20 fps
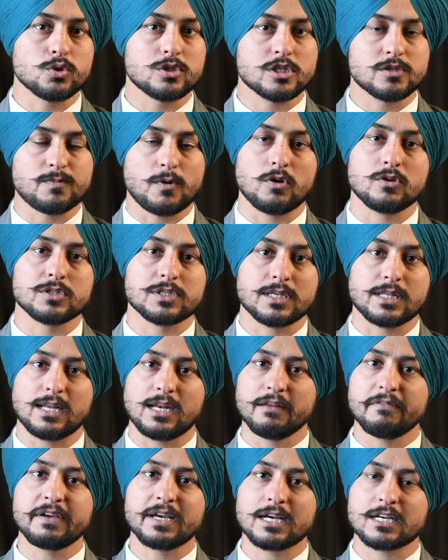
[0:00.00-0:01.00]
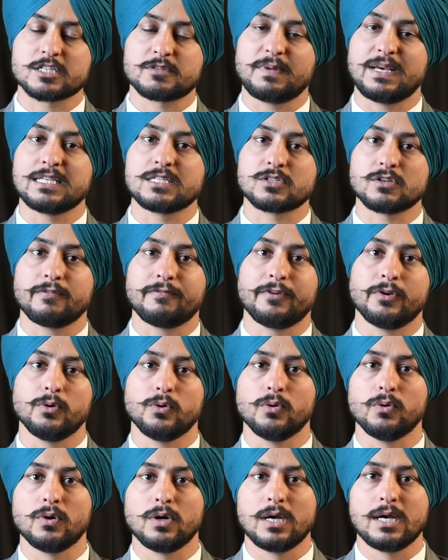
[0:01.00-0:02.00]
sponsor the living expense of
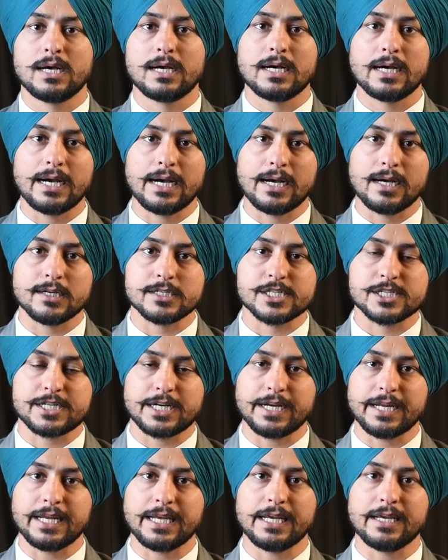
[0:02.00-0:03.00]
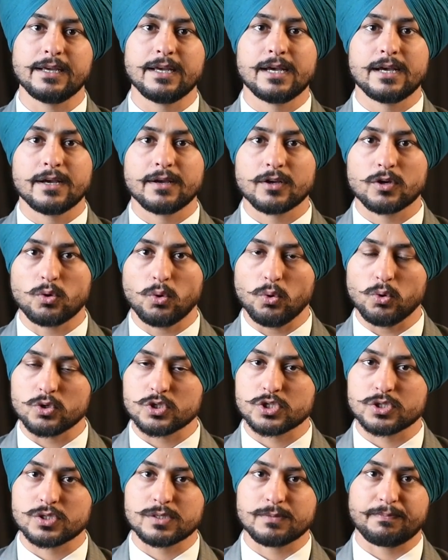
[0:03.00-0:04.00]
your study
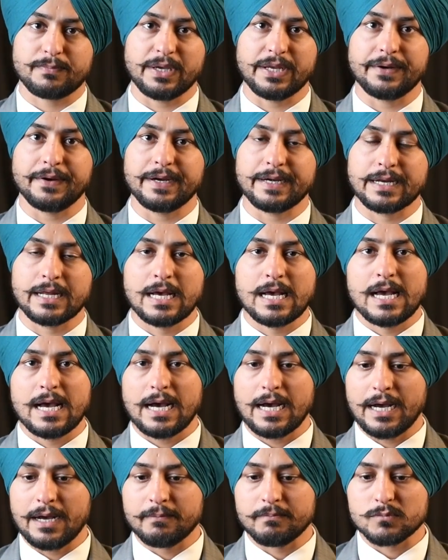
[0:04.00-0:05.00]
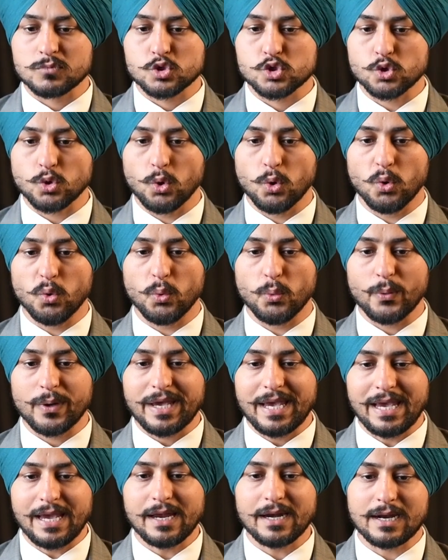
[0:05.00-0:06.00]
course period. So
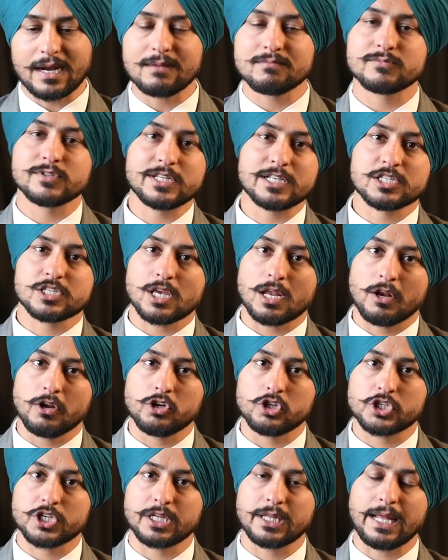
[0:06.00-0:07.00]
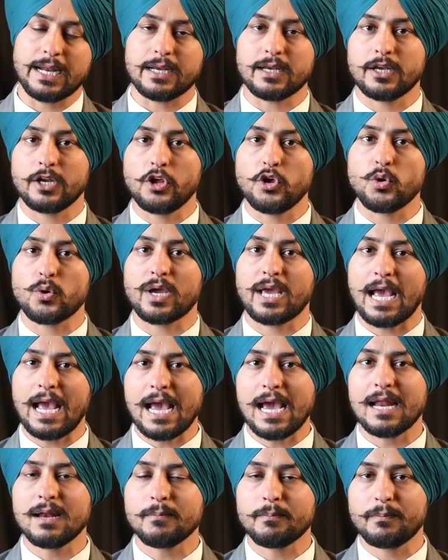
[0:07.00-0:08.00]
here comes the solution, that you
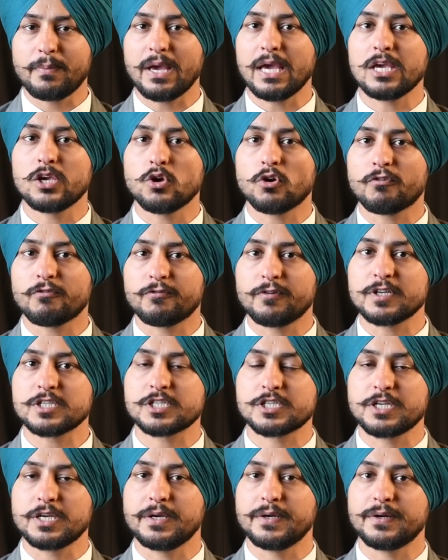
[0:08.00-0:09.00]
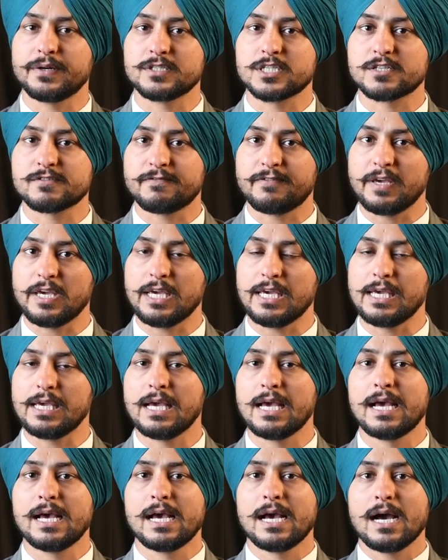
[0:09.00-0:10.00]
can pay your first year's fee
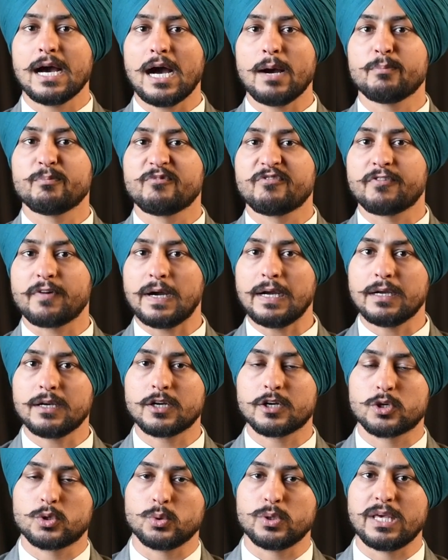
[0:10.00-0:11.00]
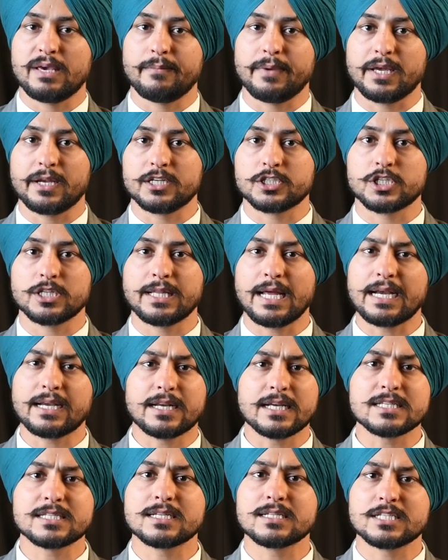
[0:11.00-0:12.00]
upfront to the immigration. That
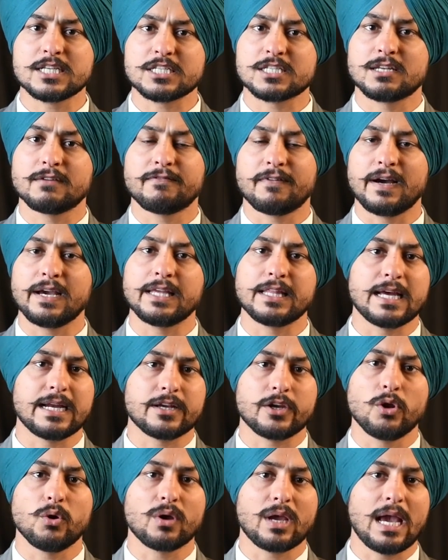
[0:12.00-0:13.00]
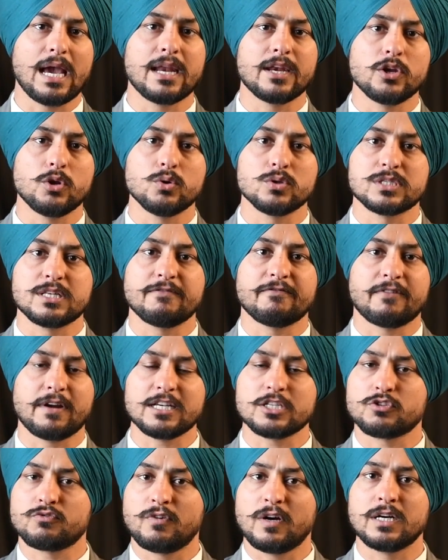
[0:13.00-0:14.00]
doesn't justify that you can use the
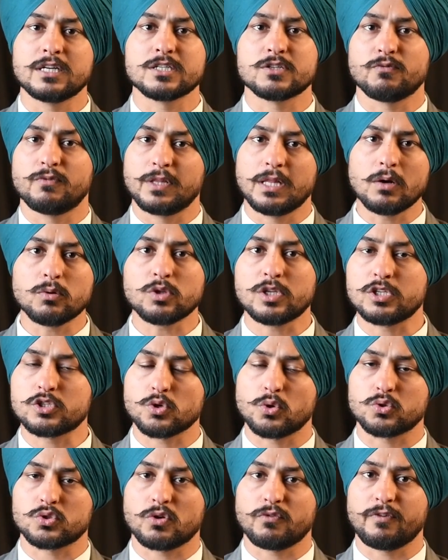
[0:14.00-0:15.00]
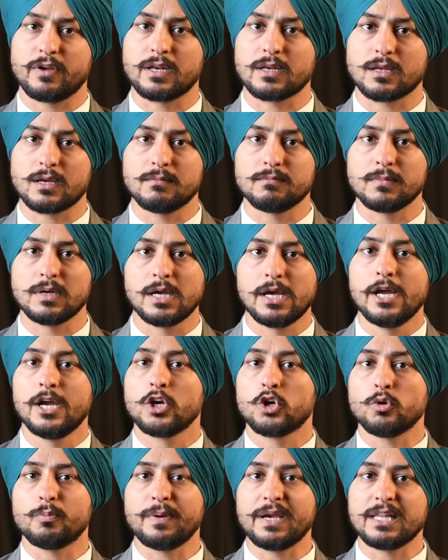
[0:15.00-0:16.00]
fresh funds without the source of income
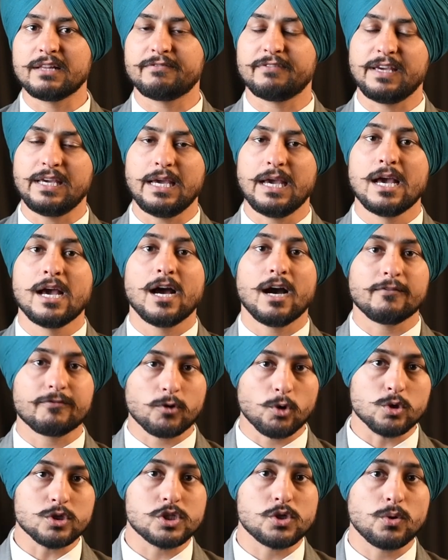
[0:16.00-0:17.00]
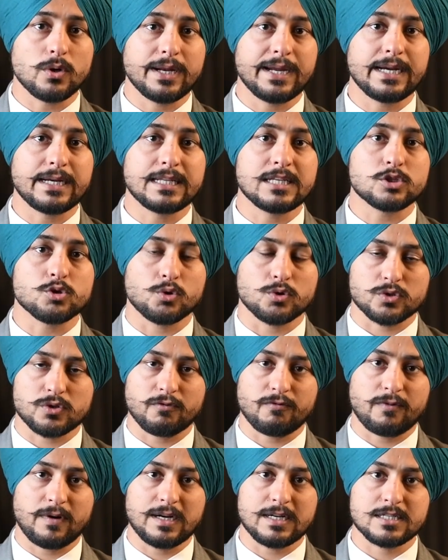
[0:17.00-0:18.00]
to pay the fee. Of course, you'll need the source
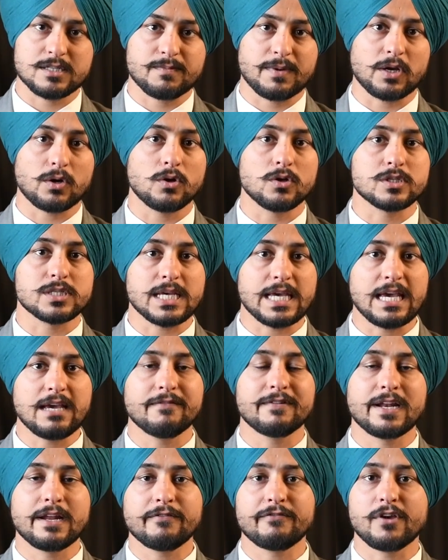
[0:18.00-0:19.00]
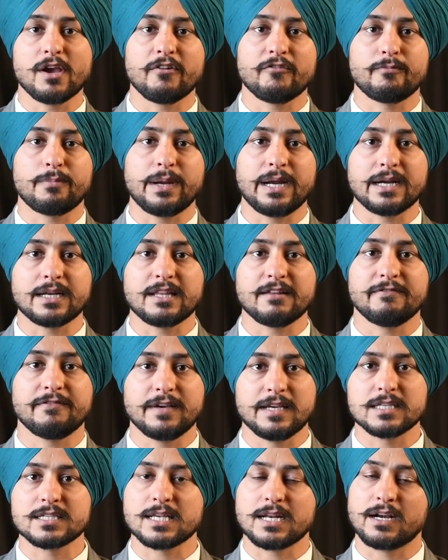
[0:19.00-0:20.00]
of funds, because even if you have paid the
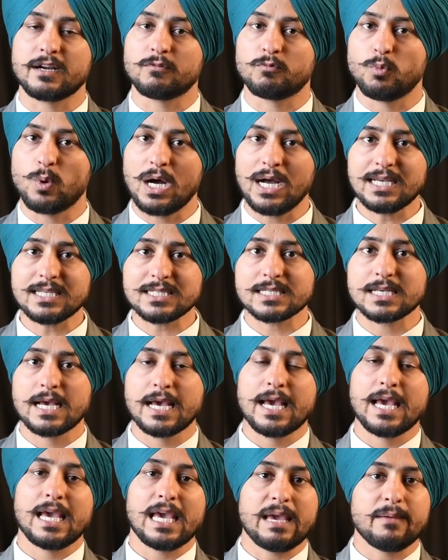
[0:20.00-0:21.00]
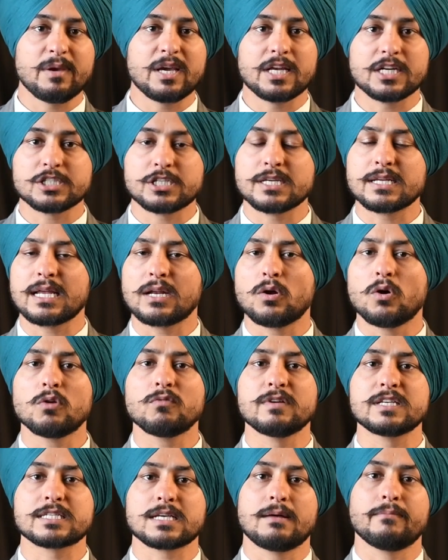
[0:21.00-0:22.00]
fees in advance, immigration can
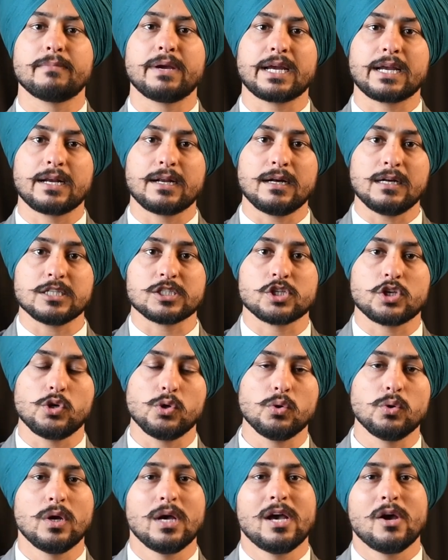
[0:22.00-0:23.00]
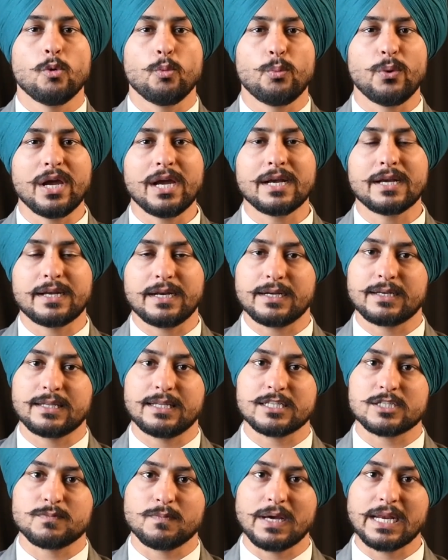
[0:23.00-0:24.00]
always come back and ask you, where did
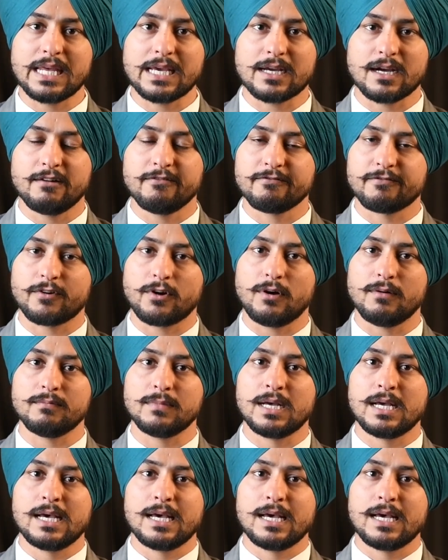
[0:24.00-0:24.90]
this money come from